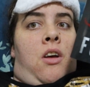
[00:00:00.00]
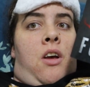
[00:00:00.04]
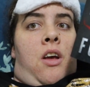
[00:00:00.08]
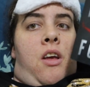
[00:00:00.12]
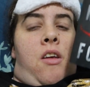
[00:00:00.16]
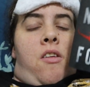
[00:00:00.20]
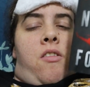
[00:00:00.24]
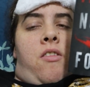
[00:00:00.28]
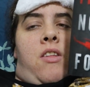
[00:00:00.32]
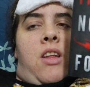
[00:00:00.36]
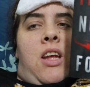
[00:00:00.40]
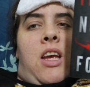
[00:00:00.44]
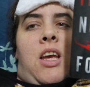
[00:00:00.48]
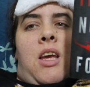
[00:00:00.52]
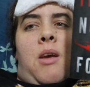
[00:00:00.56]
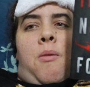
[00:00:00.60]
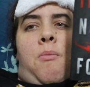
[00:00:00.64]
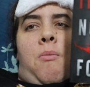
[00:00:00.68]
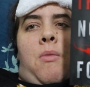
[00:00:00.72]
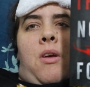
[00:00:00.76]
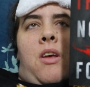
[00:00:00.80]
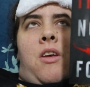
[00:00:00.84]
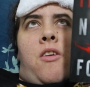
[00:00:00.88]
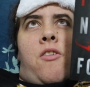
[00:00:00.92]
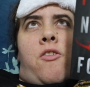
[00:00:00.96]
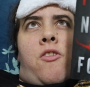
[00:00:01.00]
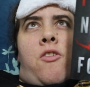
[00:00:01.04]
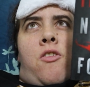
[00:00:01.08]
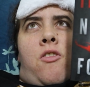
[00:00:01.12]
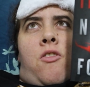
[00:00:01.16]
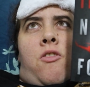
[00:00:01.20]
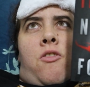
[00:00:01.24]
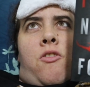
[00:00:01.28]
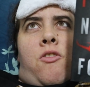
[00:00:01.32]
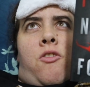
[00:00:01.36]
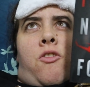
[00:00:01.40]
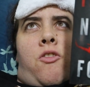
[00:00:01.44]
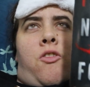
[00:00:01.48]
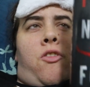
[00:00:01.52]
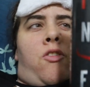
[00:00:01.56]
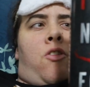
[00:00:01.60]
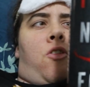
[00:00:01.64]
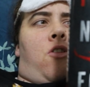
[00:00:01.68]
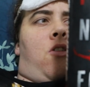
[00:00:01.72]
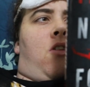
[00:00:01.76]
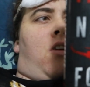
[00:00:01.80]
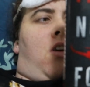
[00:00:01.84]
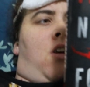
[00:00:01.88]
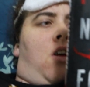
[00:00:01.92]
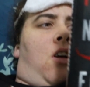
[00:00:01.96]
His name
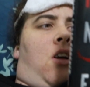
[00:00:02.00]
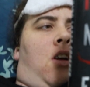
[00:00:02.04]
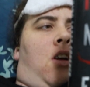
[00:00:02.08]
isn't